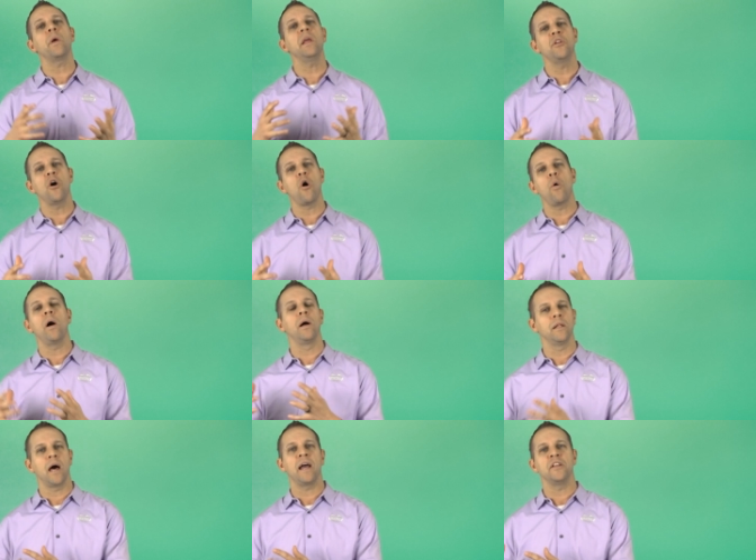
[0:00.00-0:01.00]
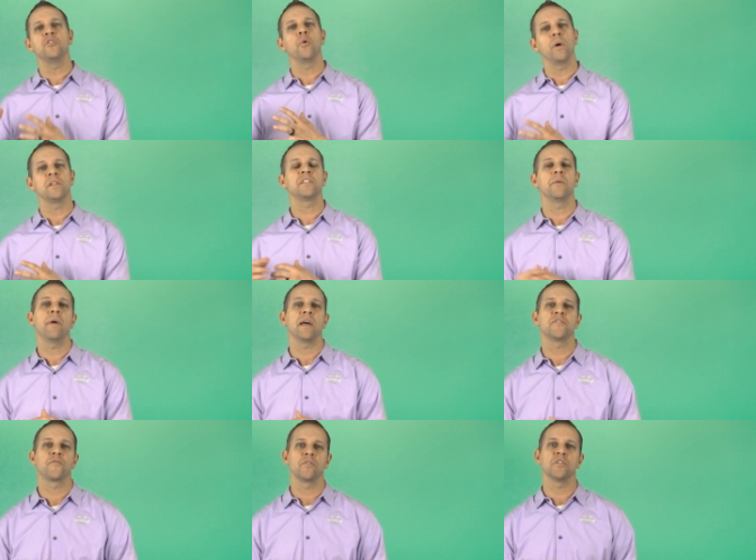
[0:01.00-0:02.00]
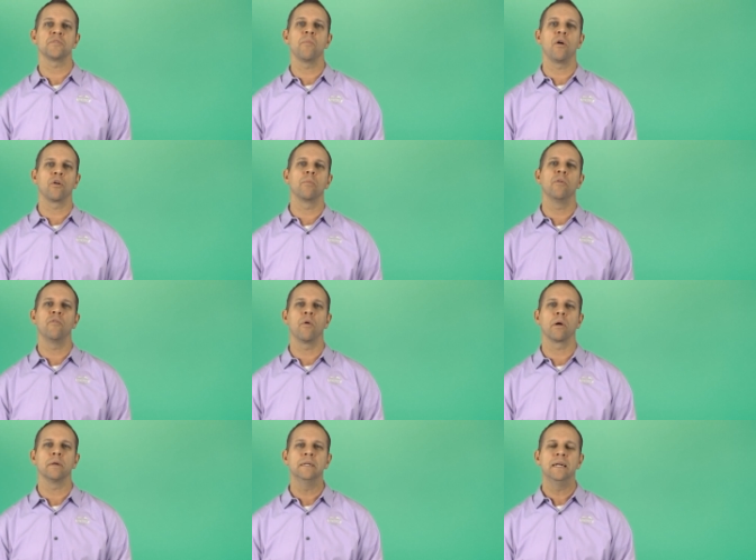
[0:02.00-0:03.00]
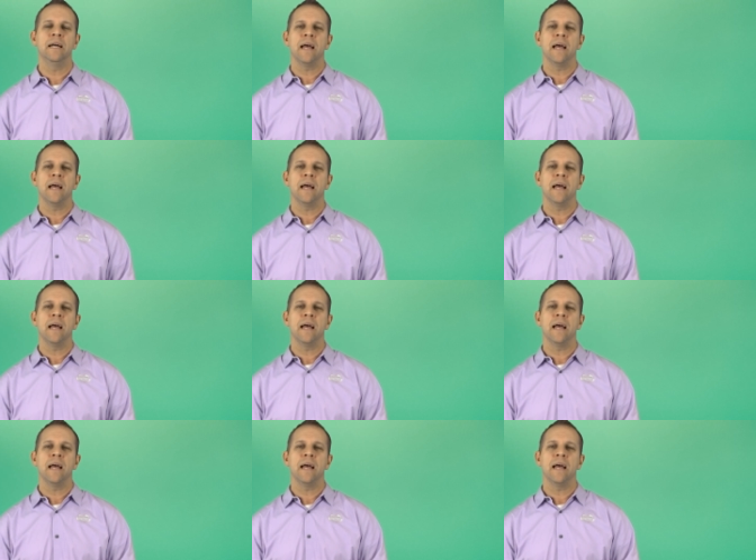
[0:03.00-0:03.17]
we know align to what's the best for the small herbivore.